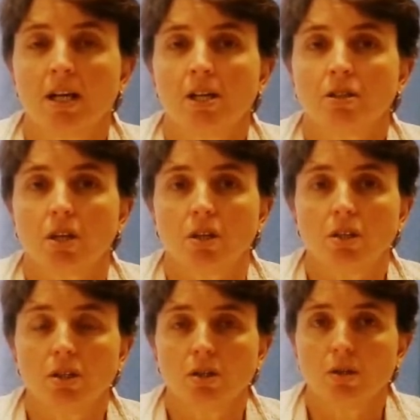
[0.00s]
So
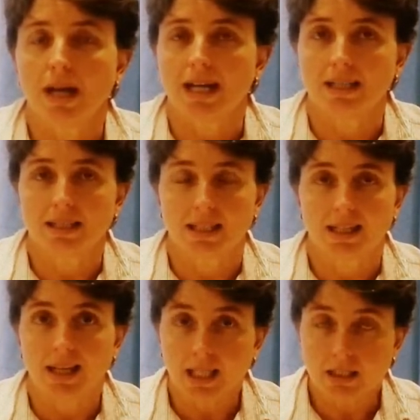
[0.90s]
you as a
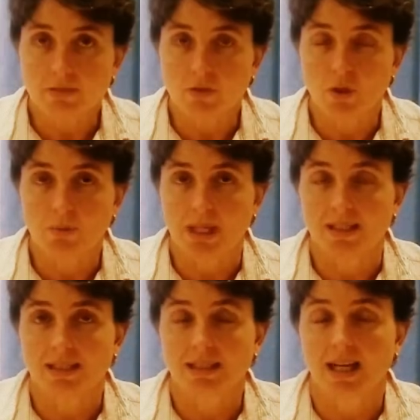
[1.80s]
collective group can
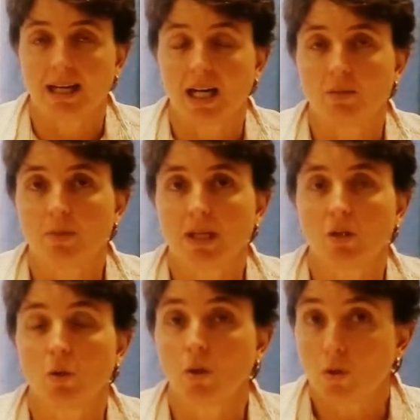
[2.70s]
decide how big
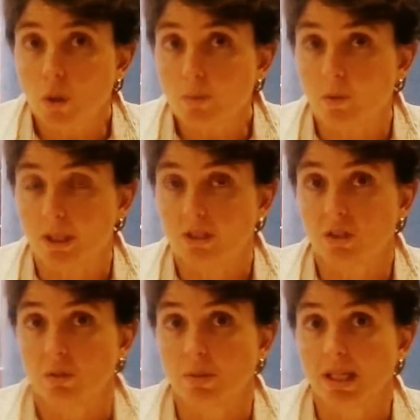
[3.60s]
your group wants
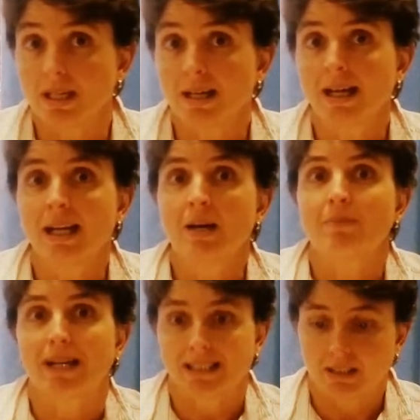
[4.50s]
to be,
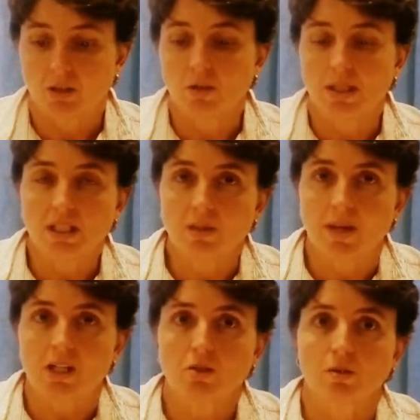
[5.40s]
but you need to
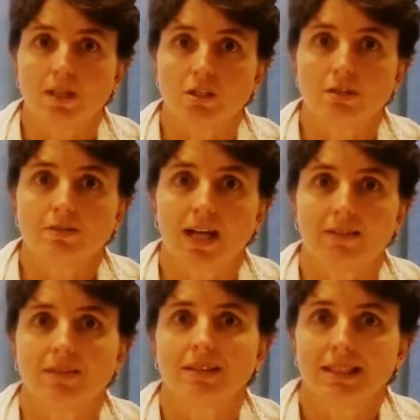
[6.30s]
make sure that you've
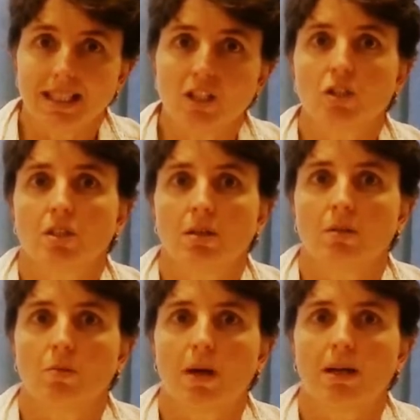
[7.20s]
covered each
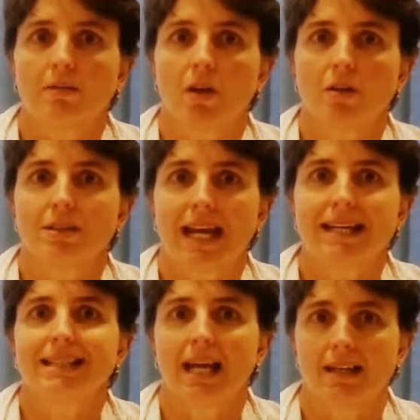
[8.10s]
one of those
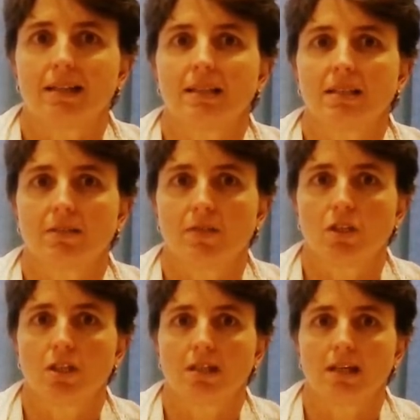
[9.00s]
8 athletes
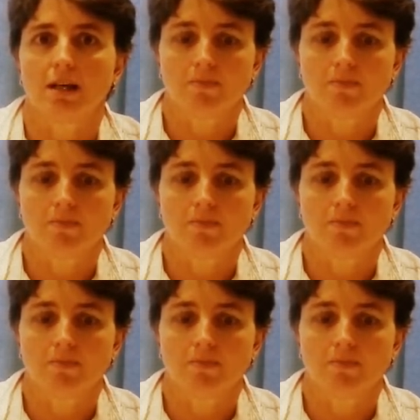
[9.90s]
sufficiently.